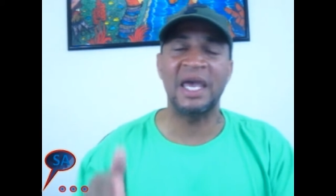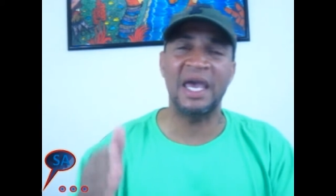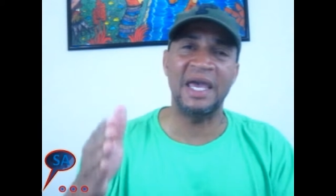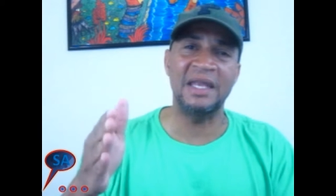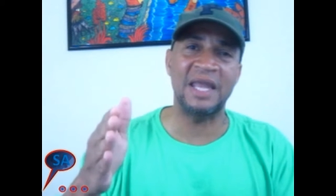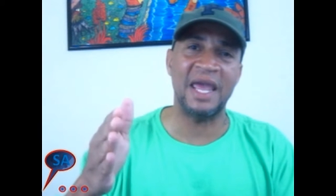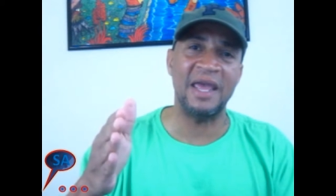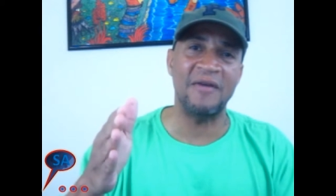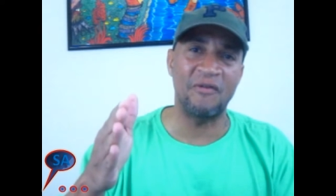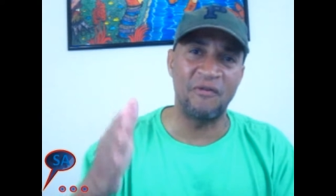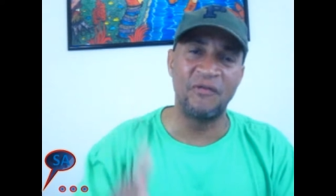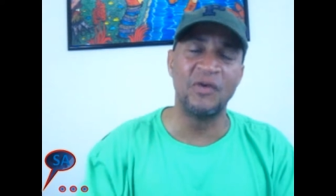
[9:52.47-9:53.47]
and
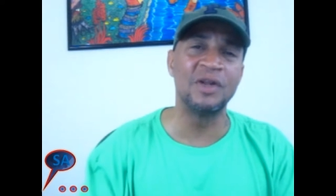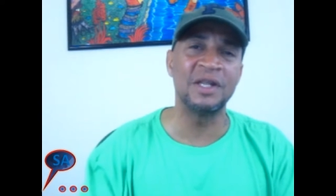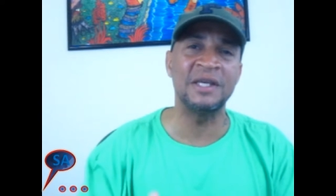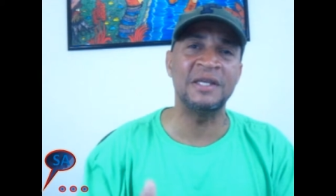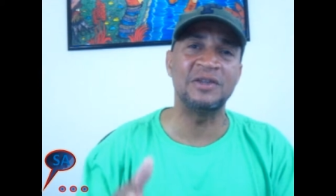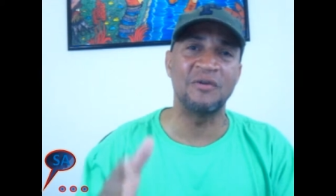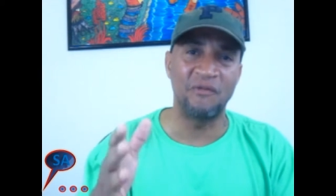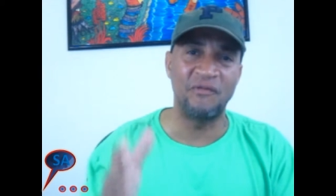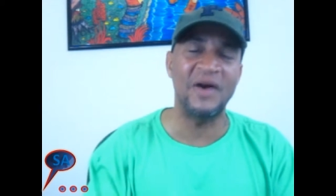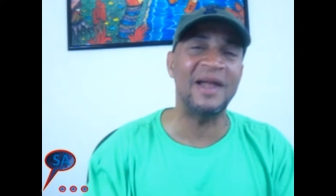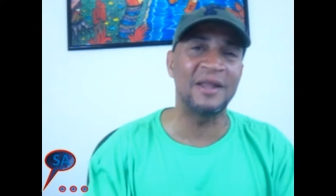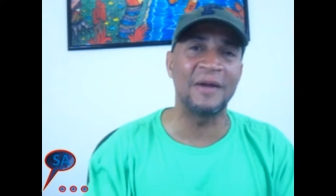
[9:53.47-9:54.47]
a fully
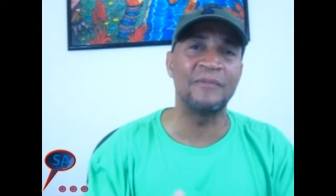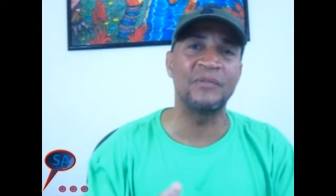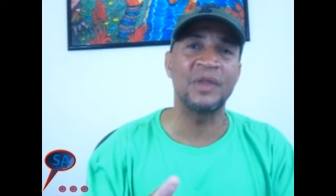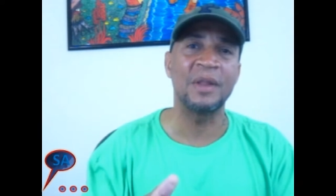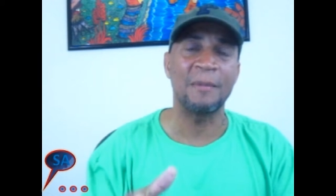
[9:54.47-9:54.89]
developed